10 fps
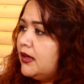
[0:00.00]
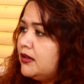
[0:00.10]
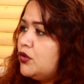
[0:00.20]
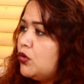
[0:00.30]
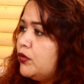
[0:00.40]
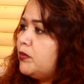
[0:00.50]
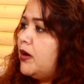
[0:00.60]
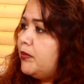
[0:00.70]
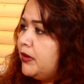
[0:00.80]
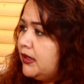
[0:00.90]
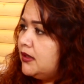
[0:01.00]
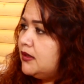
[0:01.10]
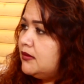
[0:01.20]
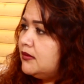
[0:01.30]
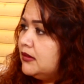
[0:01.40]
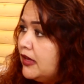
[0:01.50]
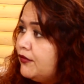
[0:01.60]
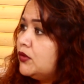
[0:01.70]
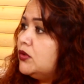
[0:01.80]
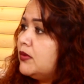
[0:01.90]
at an overpopulated
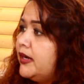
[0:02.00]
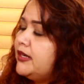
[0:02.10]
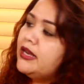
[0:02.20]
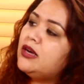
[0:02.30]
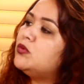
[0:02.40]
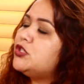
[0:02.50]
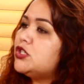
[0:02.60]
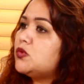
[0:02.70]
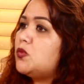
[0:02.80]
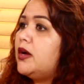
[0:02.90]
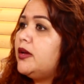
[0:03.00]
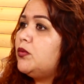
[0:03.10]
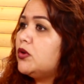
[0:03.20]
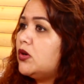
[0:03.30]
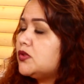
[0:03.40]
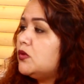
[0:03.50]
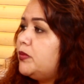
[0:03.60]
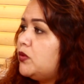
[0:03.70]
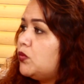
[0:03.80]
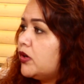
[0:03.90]
level right now, which is why we're also
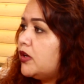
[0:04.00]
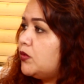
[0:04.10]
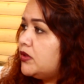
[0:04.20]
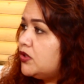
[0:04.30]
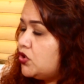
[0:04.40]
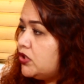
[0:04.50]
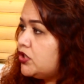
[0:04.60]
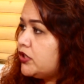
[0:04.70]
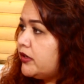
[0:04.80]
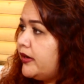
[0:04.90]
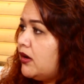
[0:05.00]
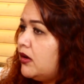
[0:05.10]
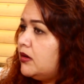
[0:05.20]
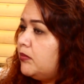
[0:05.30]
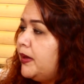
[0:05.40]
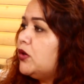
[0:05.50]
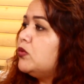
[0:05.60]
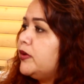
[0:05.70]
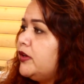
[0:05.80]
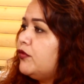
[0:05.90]
been working with the judiciary on a
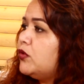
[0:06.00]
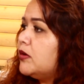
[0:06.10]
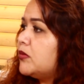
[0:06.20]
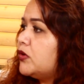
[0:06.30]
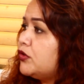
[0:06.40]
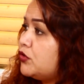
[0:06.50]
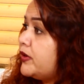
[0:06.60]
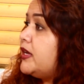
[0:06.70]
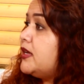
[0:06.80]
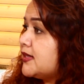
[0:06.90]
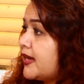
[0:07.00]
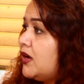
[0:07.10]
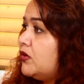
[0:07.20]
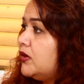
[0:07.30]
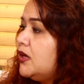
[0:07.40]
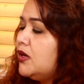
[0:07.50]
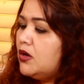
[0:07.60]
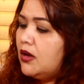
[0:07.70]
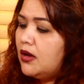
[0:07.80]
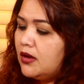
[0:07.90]
bail reform, the three days count,
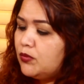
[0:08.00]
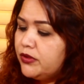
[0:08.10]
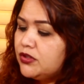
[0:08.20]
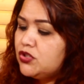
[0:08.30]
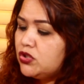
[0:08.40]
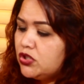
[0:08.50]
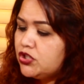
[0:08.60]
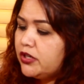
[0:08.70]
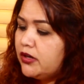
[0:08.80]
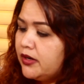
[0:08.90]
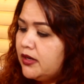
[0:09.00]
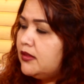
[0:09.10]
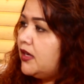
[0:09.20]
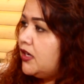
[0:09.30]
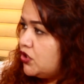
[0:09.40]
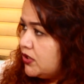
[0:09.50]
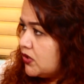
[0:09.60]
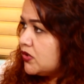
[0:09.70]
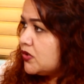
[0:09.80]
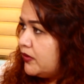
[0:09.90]
um, with the judiciary, and the AG is
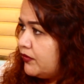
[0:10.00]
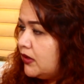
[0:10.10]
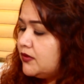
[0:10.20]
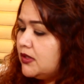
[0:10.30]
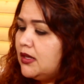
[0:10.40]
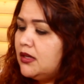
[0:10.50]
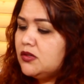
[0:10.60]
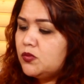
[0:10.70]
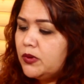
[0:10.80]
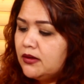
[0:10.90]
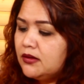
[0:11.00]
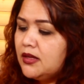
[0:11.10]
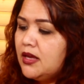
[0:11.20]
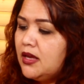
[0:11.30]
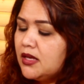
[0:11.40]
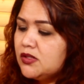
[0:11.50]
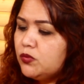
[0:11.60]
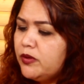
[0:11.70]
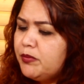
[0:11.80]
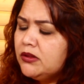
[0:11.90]
also involved in that as well. And so
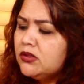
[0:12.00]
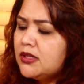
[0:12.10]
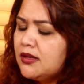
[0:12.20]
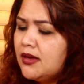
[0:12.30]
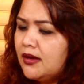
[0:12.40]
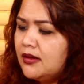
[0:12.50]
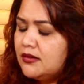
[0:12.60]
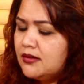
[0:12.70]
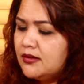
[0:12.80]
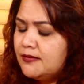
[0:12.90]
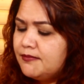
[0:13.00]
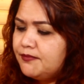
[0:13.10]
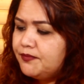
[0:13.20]
we've been looking at um,